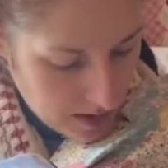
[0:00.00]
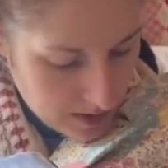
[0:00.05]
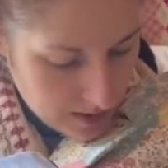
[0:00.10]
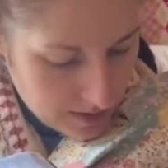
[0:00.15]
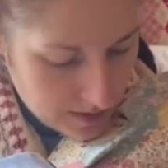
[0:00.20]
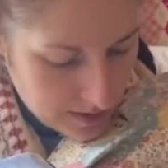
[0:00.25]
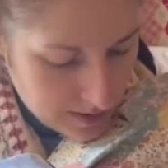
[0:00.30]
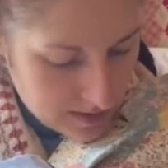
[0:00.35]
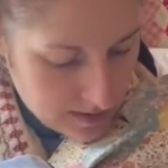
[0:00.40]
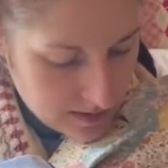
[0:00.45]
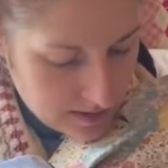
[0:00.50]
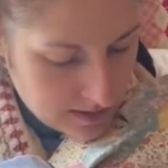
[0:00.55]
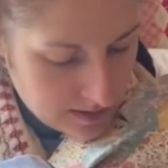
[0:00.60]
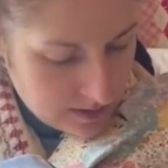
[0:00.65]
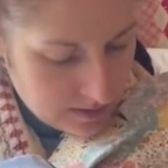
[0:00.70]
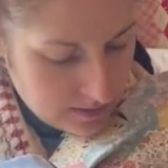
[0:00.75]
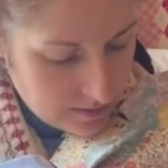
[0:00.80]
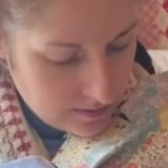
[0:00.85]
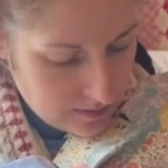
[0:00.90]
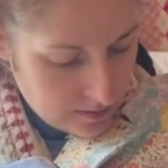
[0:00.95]
this
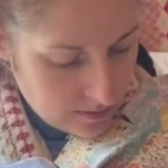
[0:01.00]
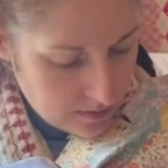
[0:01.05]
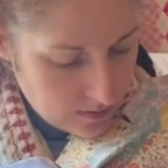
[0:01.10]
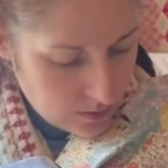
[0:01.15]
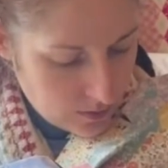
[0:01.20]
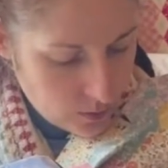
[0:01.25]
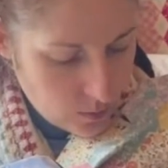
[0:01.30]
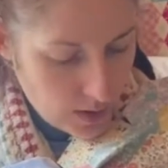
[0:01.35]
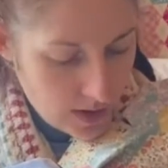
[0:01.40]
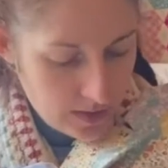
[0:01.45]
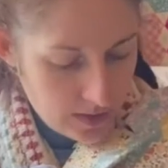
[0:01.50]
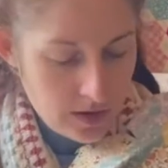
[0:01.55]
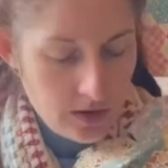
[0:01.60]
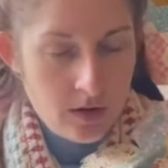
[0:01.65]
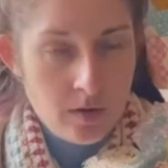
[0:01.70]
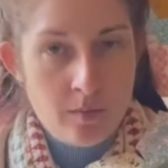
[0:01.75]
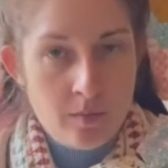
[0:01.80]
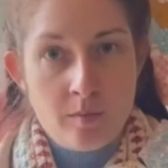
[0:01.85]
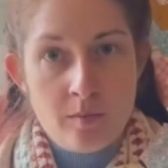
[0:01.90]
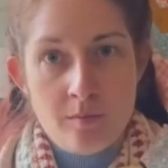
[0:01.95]
is the way that
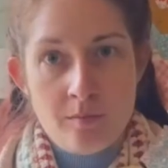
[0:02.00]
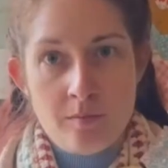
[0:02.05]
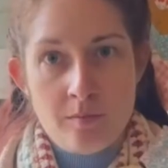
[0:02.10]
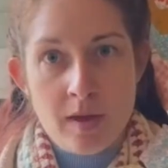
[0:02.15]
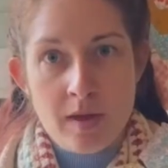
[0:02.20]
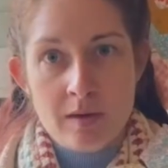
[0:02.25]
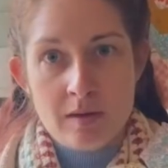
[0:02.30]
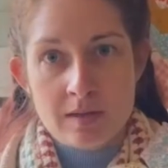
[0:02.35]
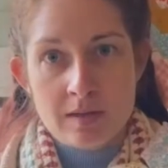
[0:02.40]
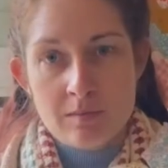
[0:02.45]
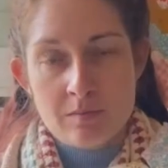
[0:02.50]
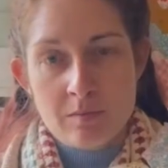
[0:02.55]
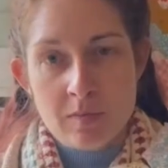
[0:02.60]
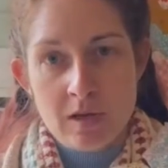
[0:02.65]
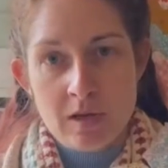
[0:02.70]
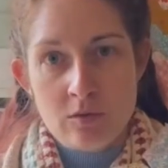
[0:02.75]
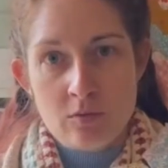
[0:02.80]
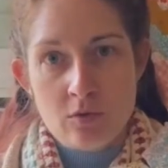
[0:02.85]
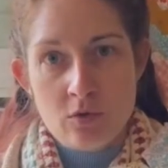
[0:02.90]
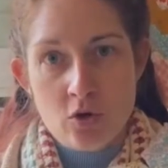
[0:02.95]
makes
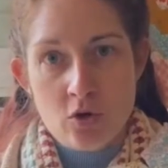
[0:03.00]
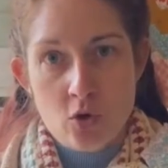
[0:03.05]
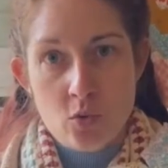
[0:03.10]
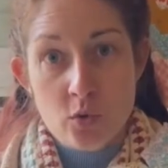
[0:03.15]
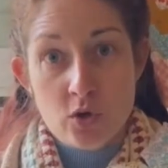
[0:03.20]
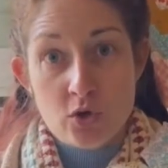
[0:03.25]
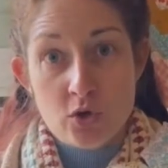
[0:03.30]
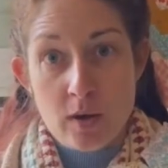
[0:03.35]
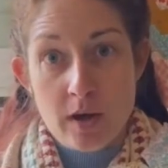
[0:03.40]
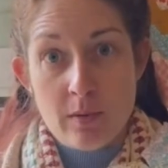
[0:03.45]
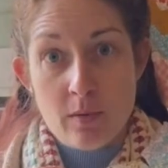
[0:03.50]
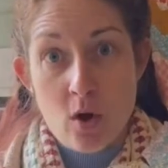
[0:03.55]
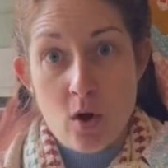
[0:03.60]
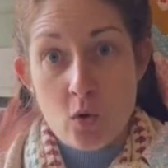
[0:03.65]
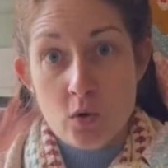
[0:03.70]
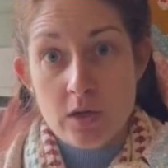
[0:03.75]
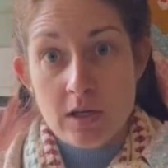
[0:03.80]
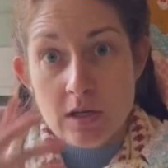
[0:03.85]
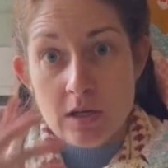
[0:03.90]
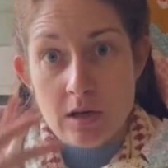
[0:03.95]
me know which way I'm
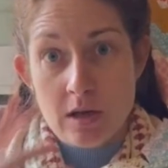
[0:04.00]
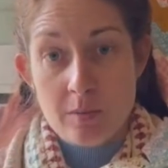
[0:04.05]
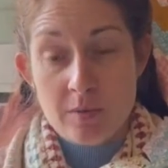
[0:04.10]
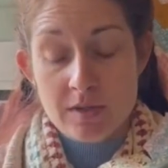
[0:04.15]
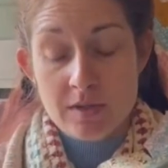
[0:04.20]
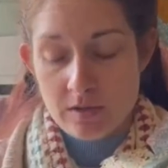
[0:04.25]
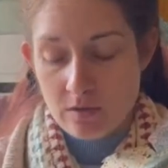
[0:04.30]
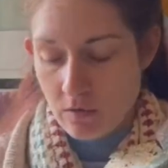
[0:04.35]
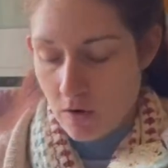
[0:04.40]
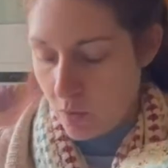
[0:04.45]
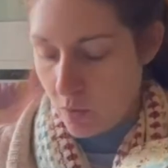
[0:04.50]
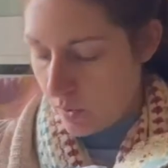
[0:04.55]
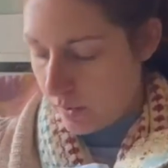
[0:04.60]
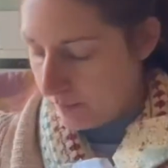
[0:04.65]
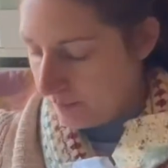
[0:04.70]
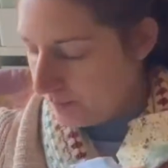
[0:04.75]
holding it up is the right way.